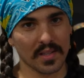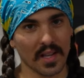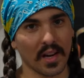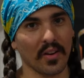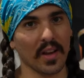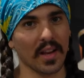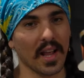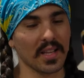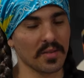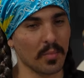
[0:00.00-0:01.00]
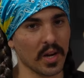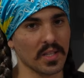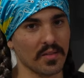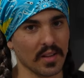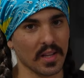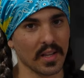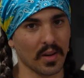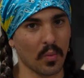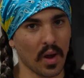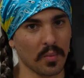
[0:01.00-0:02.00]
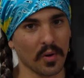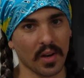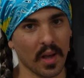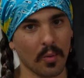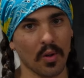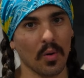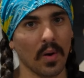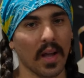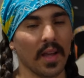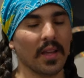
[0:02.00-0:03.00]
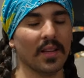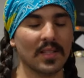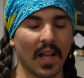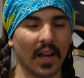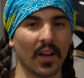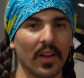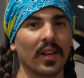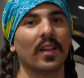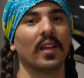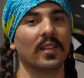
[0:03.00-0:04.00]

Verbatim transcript: It's not great. It has an abrasive in it that can wipe your enamel away. It's not good.